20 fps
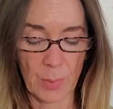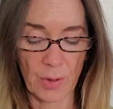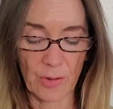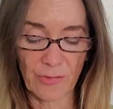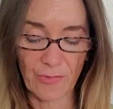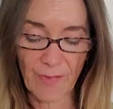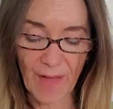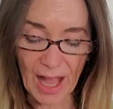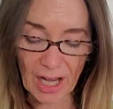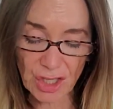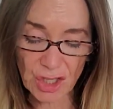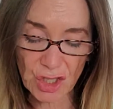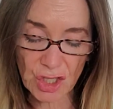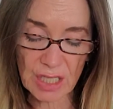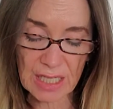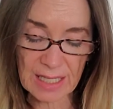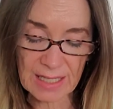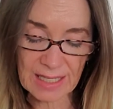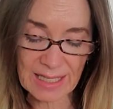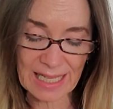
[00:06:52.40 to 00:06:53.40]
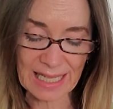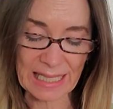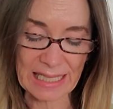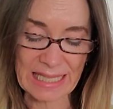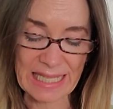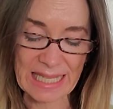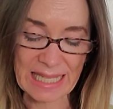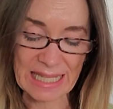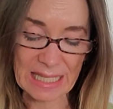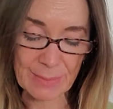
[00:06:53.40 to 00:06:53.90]
Perfectionistic
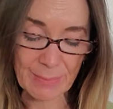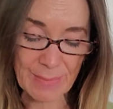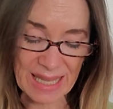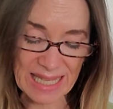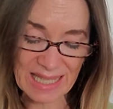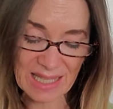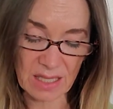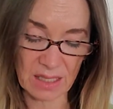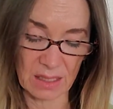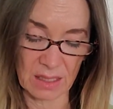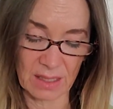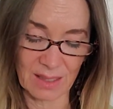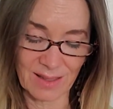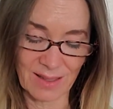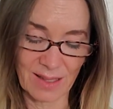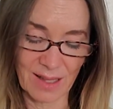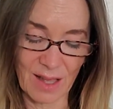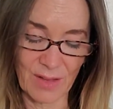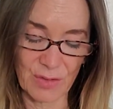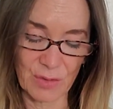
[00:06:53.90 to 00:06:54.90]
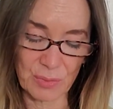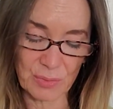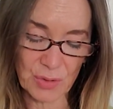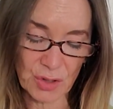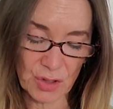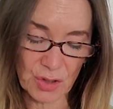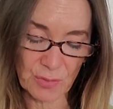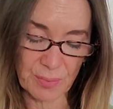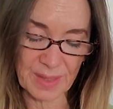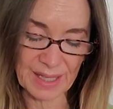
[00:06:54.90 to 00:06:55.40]
dismissal of
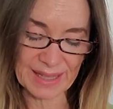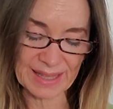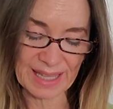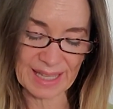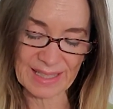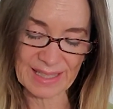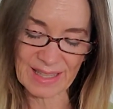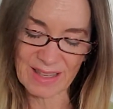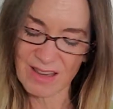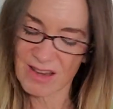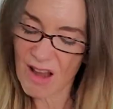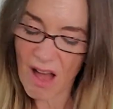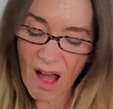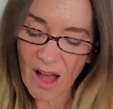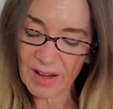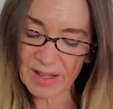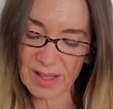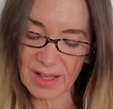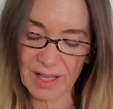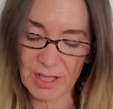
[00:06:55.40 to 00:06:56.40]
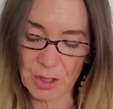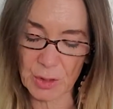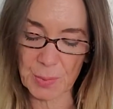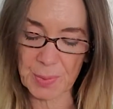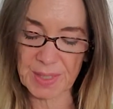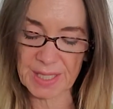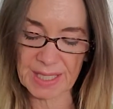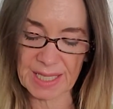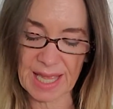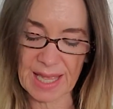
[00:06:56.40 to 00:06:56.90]
improvement that is not one hundred
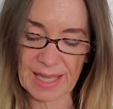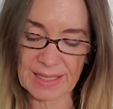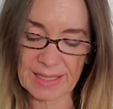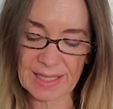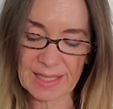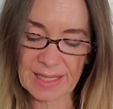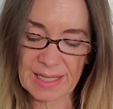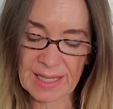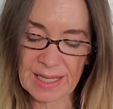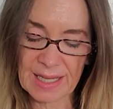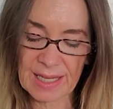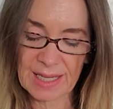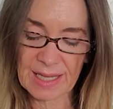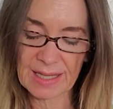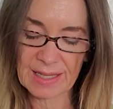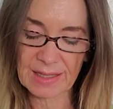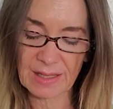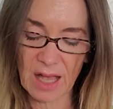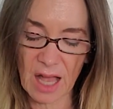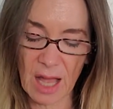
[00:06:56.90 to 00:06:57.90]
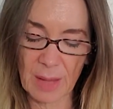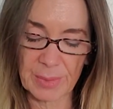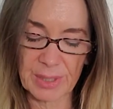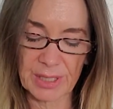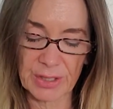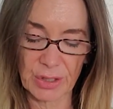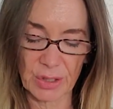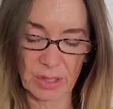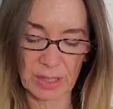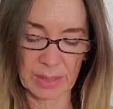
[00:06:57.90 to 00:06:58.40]
percent is common
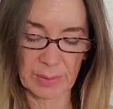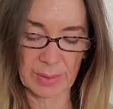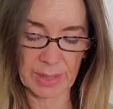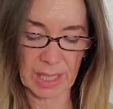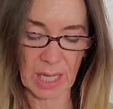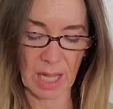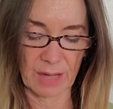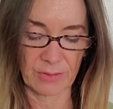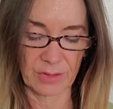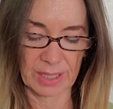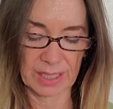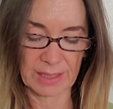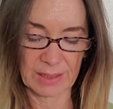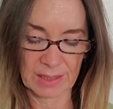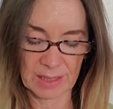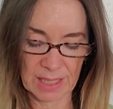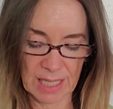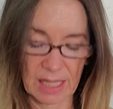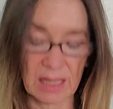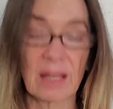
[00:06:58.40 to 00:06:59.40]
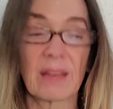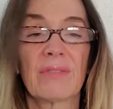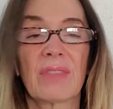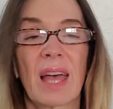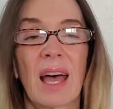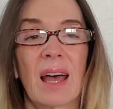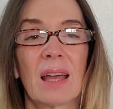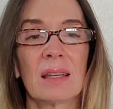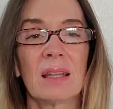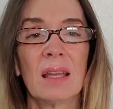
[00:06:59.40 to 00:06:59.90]
in early recovery. I love
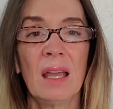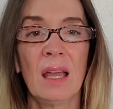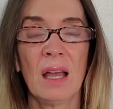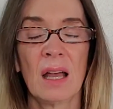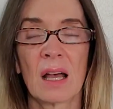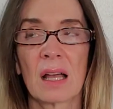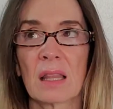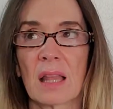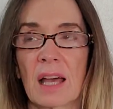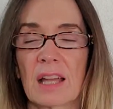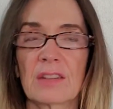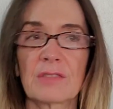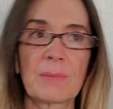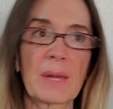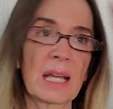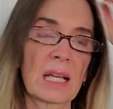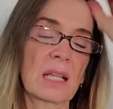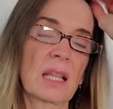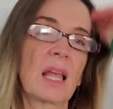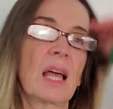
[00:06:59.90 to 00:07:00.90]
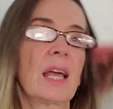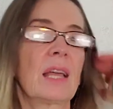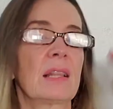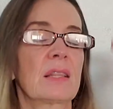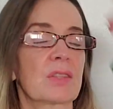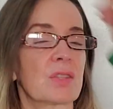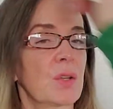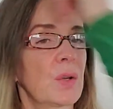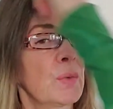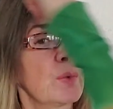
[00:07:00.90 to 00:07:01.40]
that. A lot of my
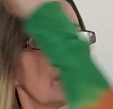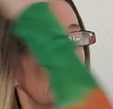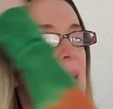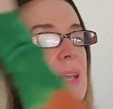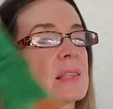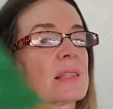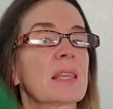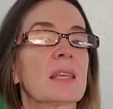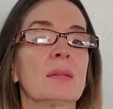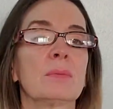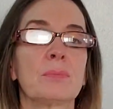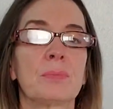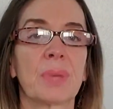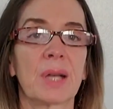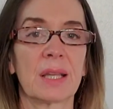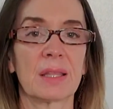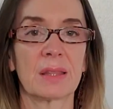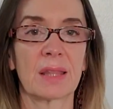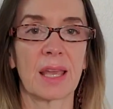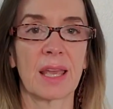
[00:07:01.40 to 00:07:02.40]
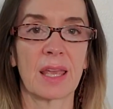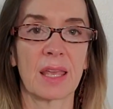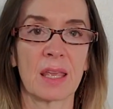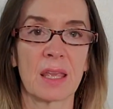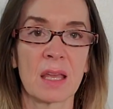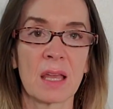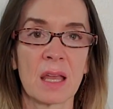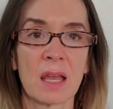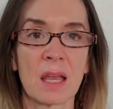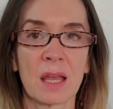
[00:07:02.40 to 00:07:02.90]
clients don't realize it, but
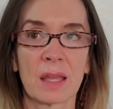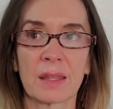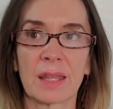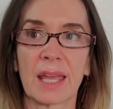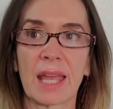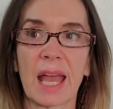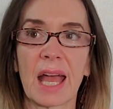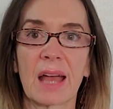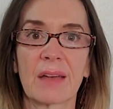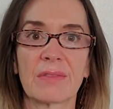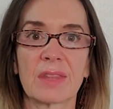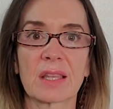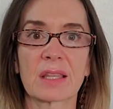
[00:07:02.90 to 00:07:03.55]
they, they have